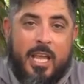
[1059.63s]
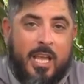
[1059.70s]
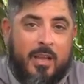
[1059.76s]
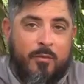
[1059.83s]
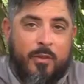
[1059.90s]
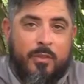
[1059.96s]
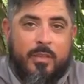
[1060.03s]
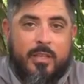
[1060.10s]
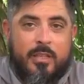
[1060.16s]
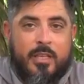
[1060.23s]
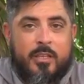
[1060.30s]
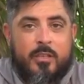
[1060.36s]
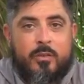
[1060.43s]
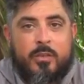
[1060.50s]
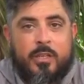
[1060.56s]
everything
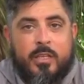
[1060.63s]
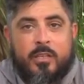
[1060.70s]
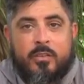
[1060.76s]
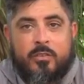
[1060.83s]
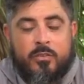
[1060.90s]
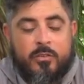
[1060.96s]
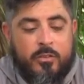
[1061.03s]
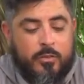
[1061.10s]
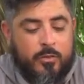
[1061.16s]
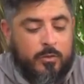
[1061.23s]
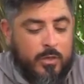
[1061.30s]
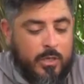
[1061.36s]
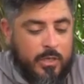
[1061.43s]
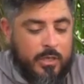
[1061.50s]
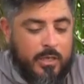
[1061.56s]
that you need it to do,